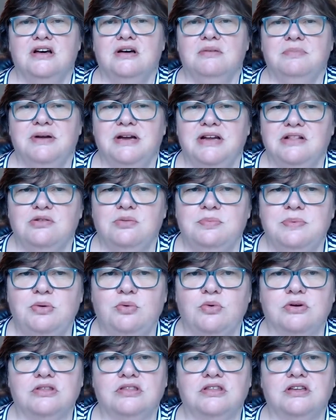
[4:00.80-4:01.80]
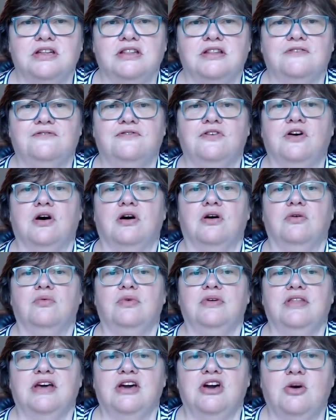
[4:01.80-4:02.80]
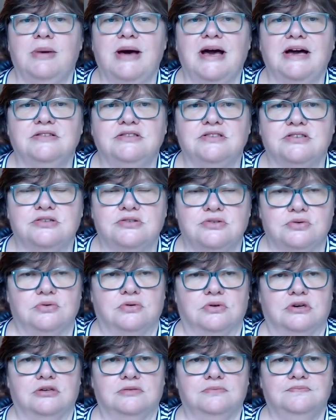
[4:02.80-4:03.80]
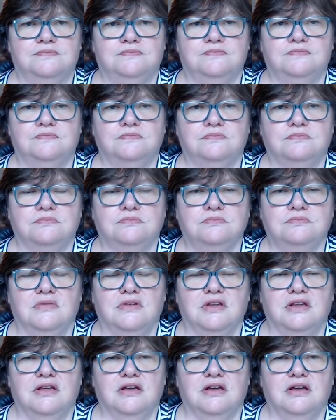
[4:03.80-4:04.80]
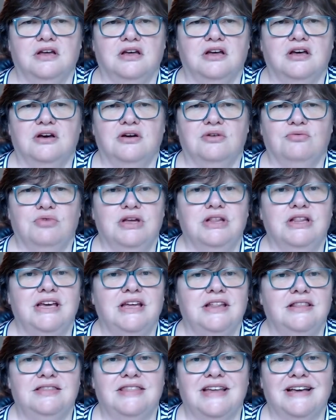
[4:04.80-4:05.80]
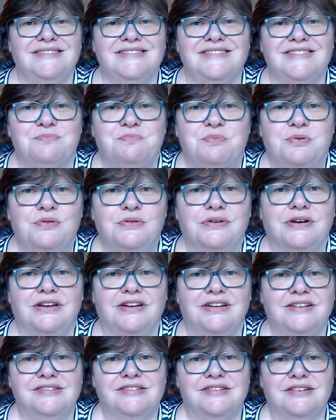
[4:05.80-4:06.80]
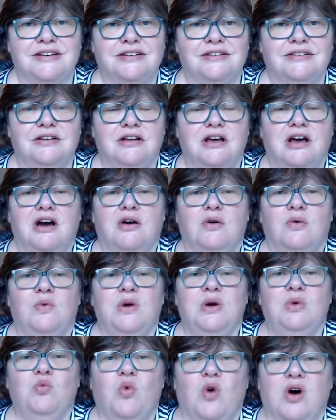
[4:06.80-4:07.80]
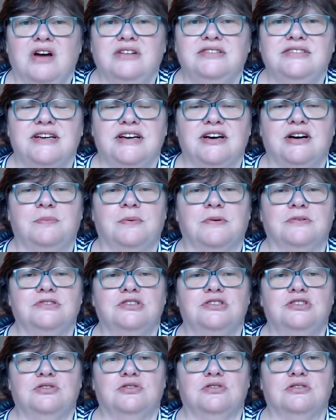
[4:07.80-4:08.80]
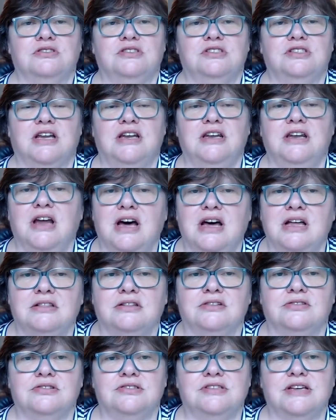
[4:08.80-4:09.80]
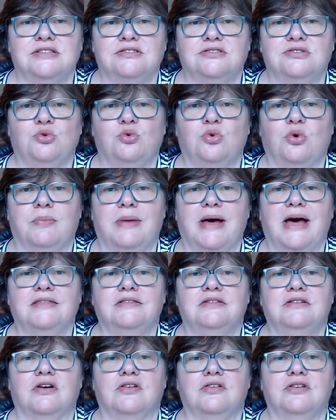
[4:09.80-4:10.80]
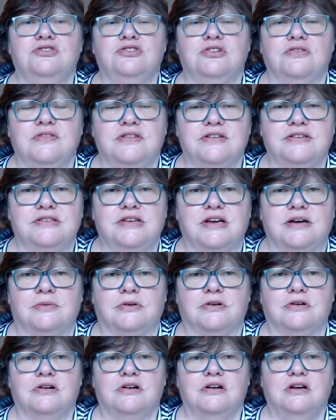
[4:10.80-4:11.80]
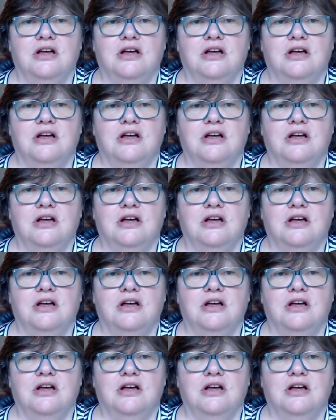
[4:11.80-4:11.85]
but it'll be worth it in the fall when they go back to school. Really, that's the point, isn't it? We want to help our students to not lose that school math knowledge over the summer.